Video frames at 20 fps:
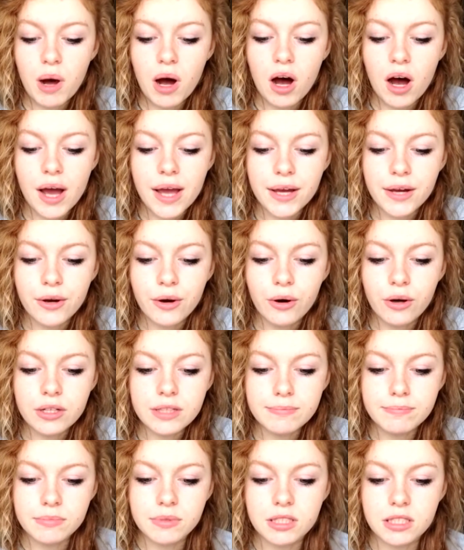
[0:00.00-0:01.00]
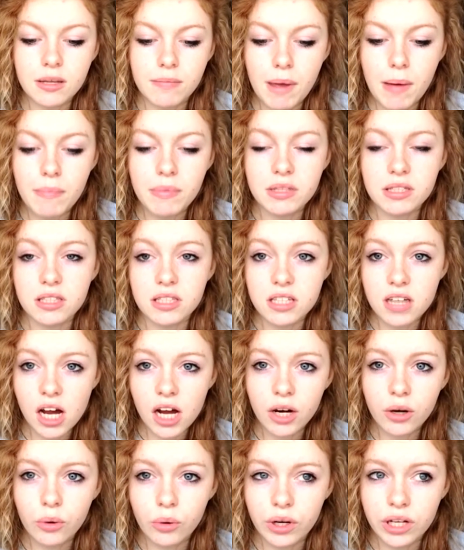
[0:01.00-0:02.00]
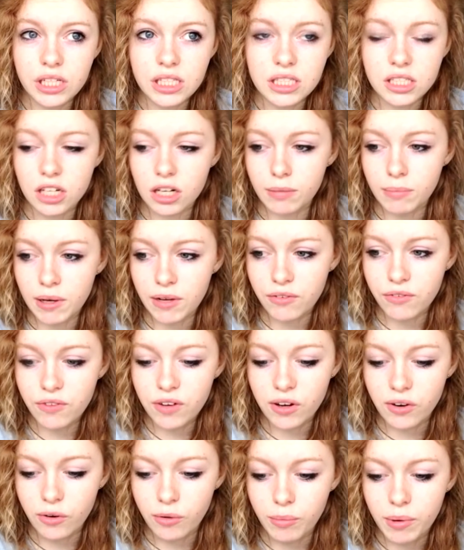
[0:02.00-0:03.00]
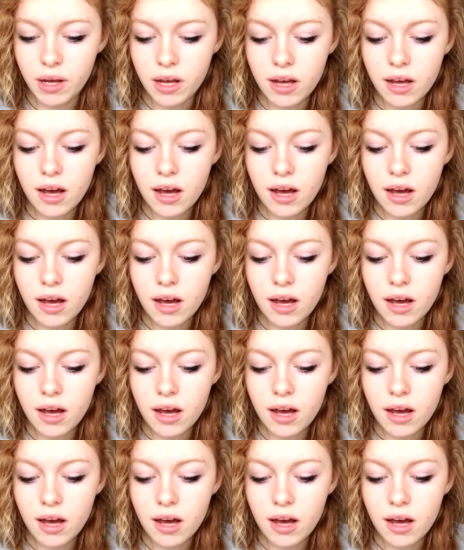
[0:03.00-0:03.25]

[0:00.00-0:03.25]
I got members of the target audience to look at my film.